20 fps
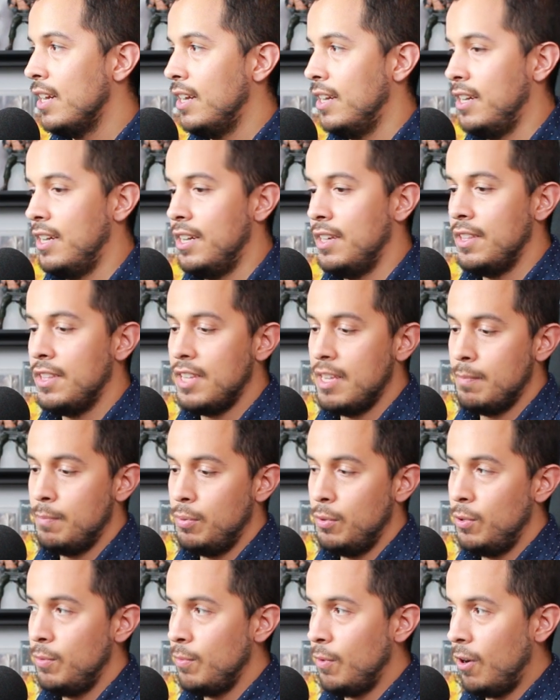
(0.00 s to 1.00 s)
Uh, the
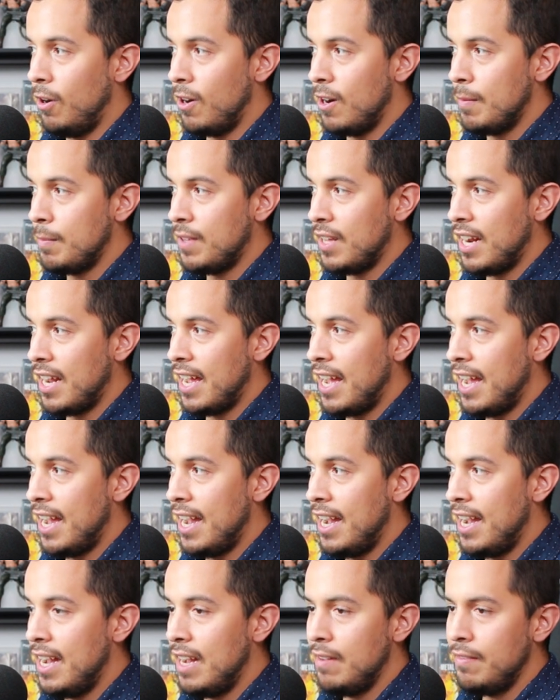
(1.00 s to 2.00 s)
boom arm that I
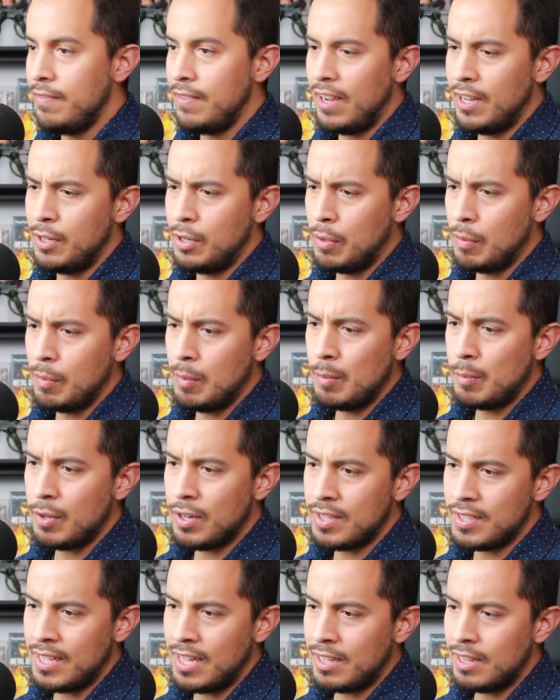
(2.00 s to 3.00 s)
have, I don't remember
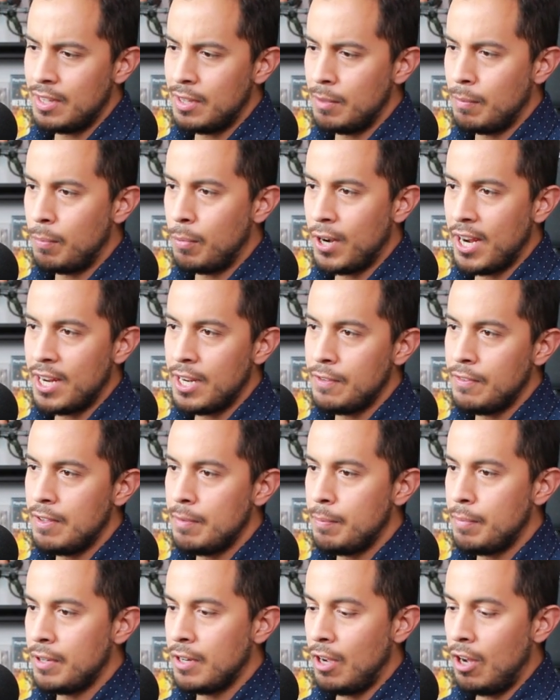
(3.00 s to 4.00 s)
exactly the brand of
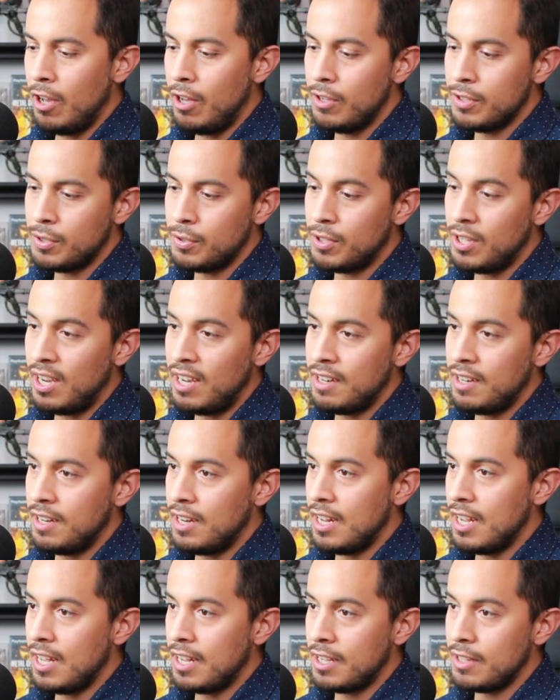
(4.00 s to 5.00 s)
it, but I also got
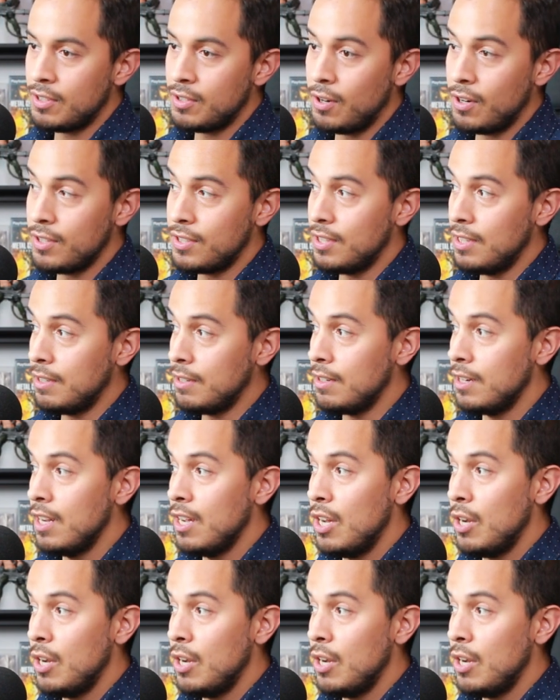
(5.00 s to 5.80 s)
it at Guitar Center.